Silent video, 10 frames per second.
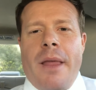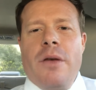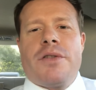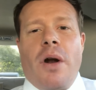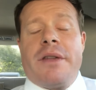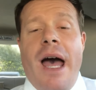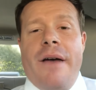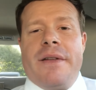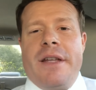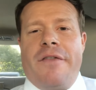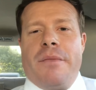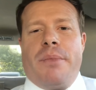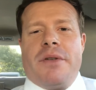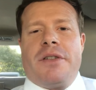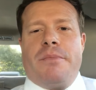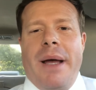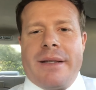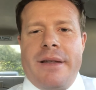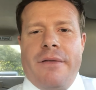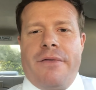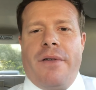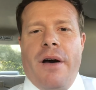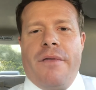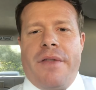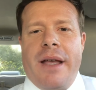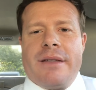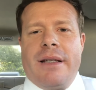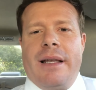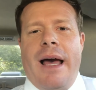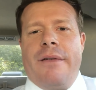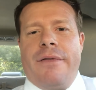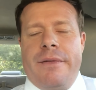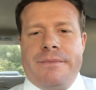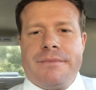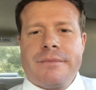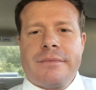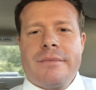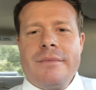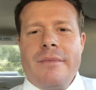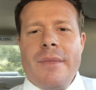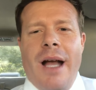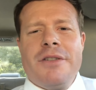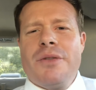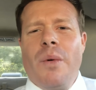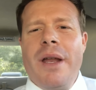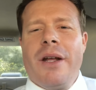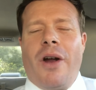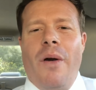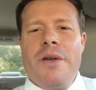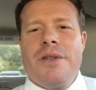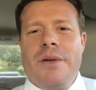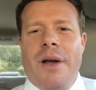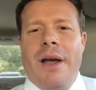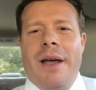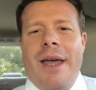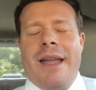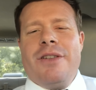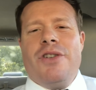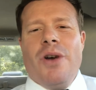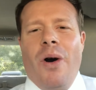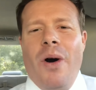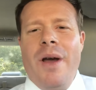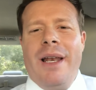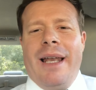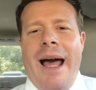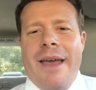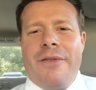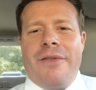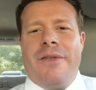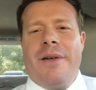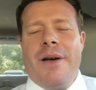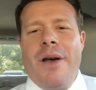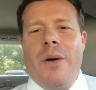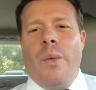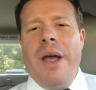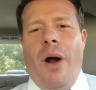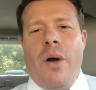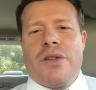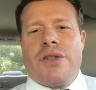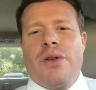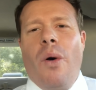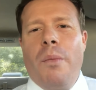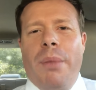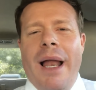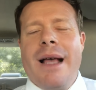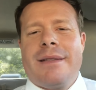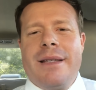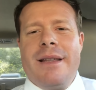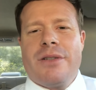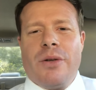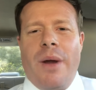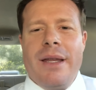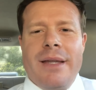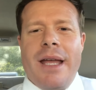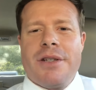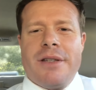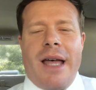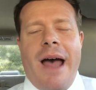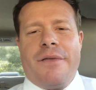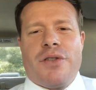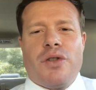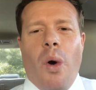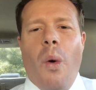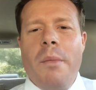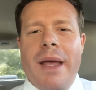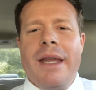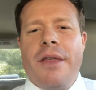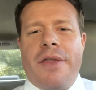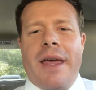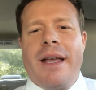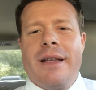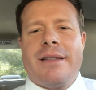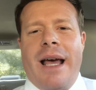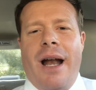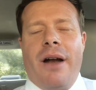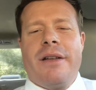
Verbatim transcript: you start to have a different perspective of things in life. I just want to encourage you enjoy life. We are so blessed in this great nation to have so many things at our